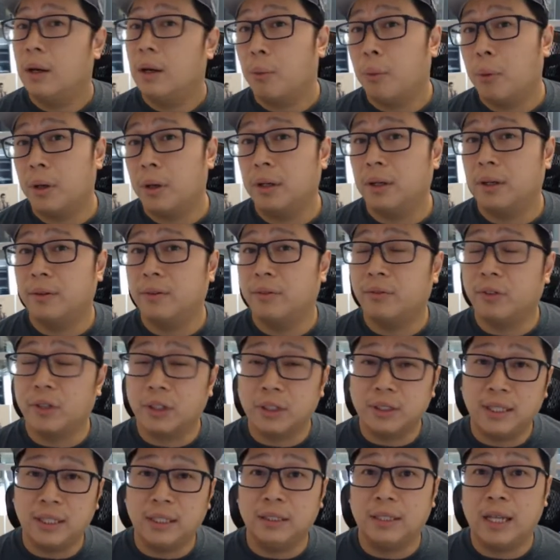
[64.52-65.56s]
one of the
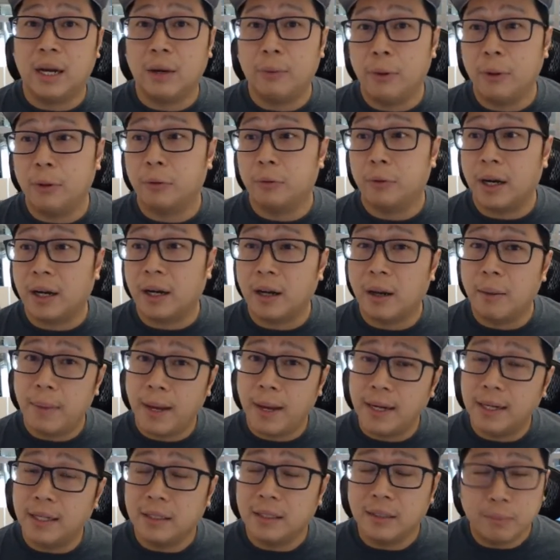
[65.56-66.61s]
first things that we will
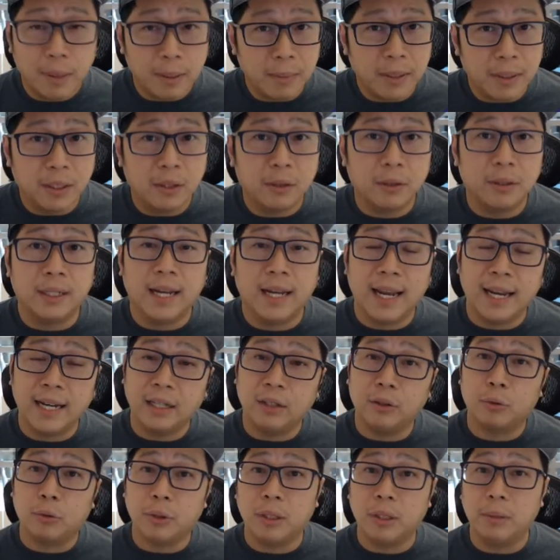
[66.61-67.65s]
recommend is maybe doing an
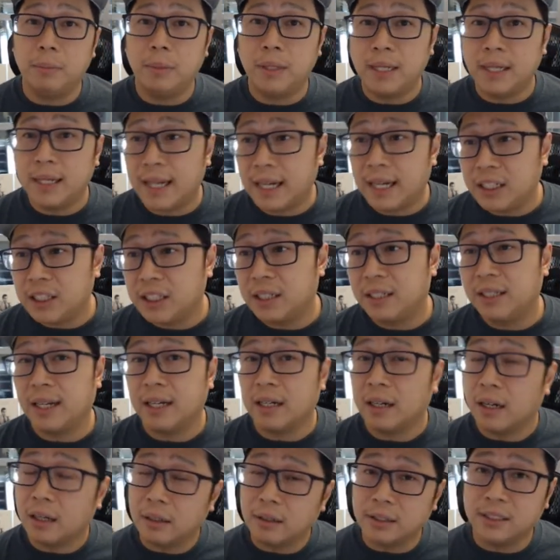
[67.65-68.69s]
83B election
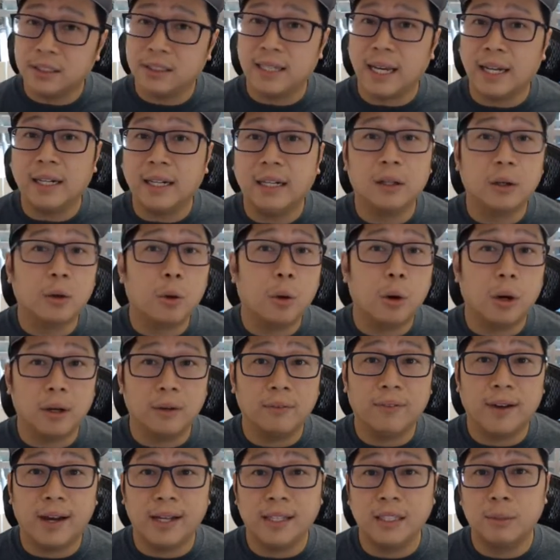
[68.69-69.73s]
and understanding the
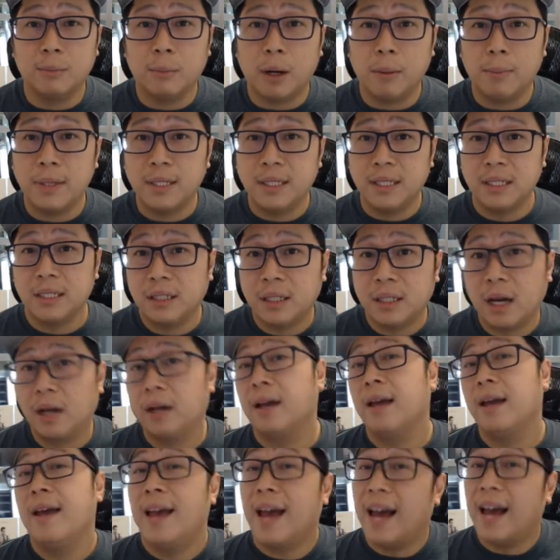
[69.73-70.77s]
qualified small business stock.
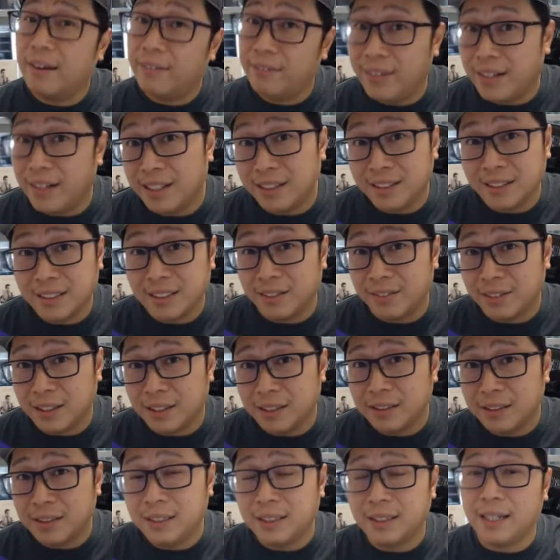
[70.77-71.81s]
I have videos of
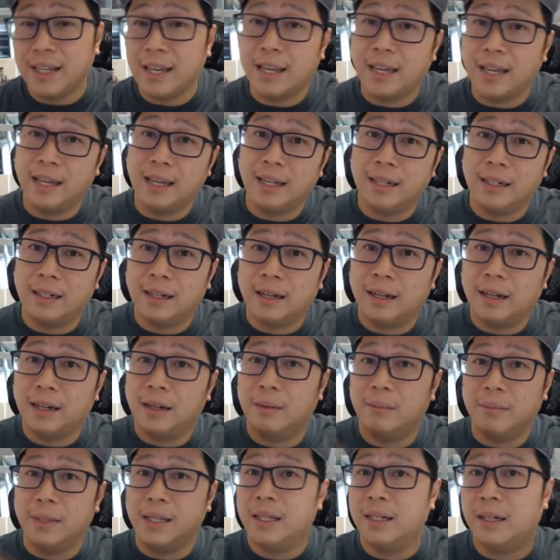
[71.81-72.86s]
those in
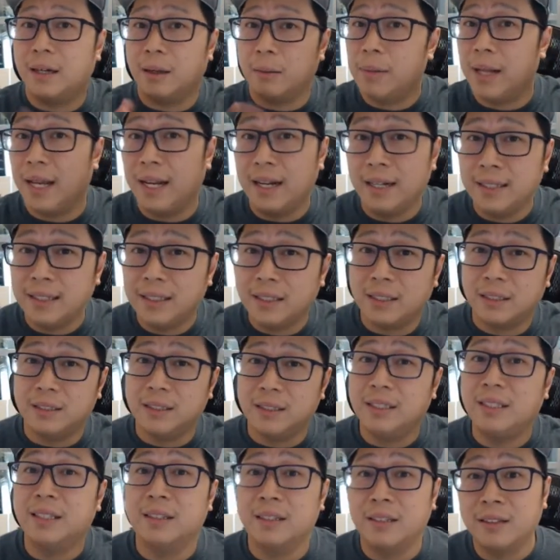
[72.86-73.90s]
our playlist, so
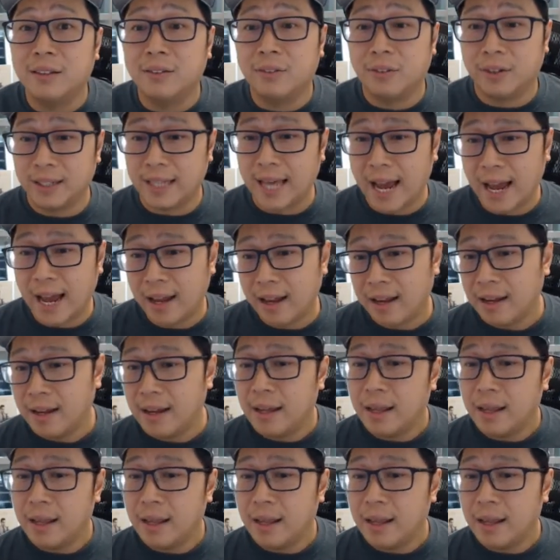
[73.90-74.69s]
you can look for that.